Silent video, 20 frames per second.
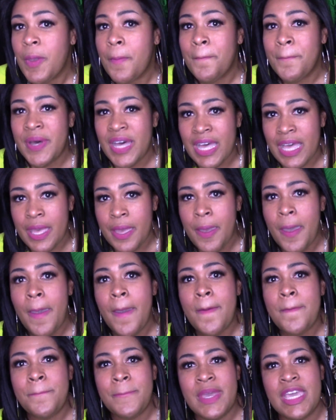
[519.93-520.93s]
but
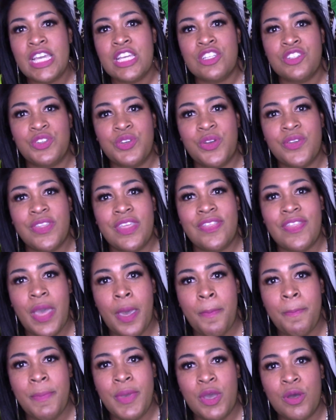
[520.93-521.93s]
making sure that
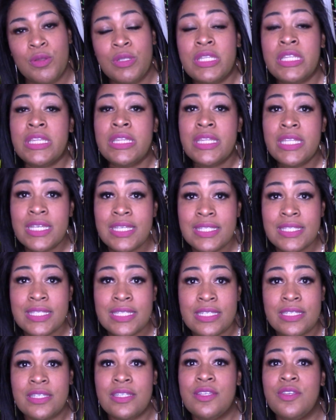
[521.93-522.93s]
that belt looks
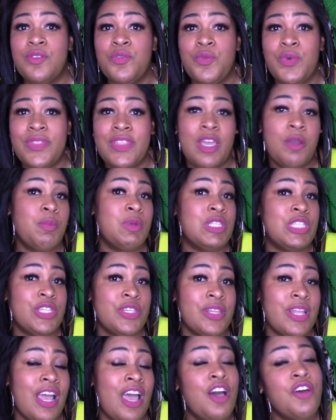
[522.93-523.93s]
good with that
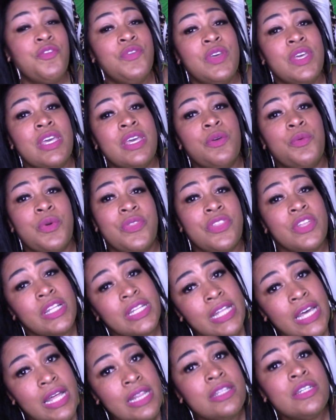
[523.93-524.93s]
particular outfit, with the
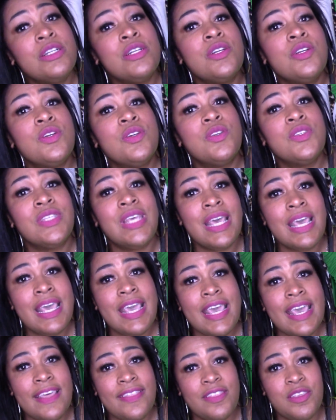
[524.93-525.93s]
colors
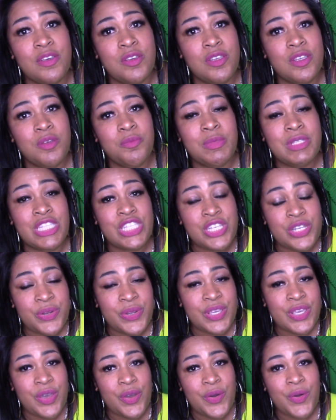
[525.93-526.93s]
and the
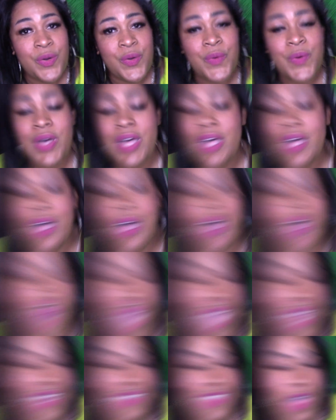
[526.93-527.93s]
material.
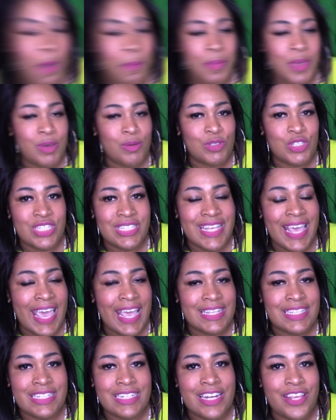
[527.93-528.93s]
Adding that belt just
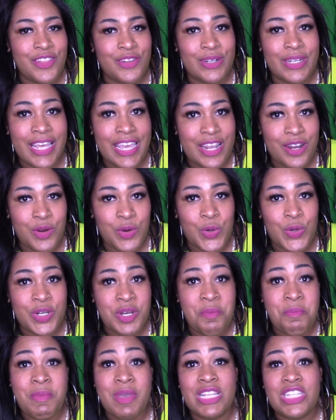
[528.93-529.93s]
adds another layer or
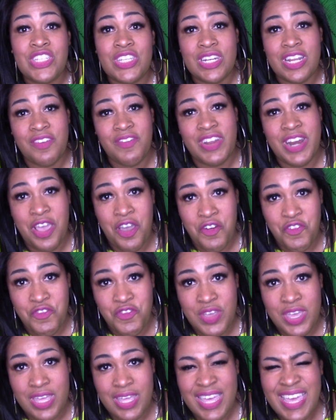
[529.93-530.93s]
dimension of an
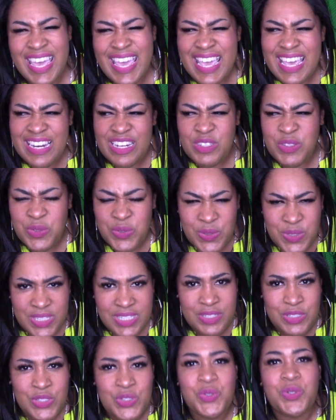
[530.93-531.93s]
outfit, and it
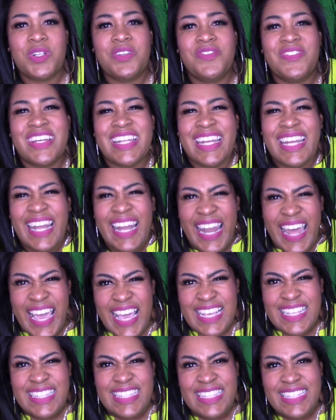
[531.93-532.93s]
sort of
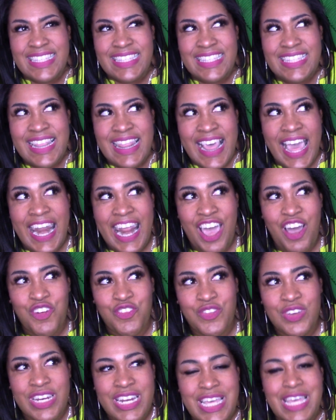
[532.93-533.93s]
classes that
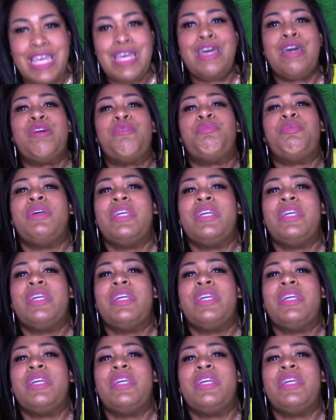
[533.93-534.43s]
outfit up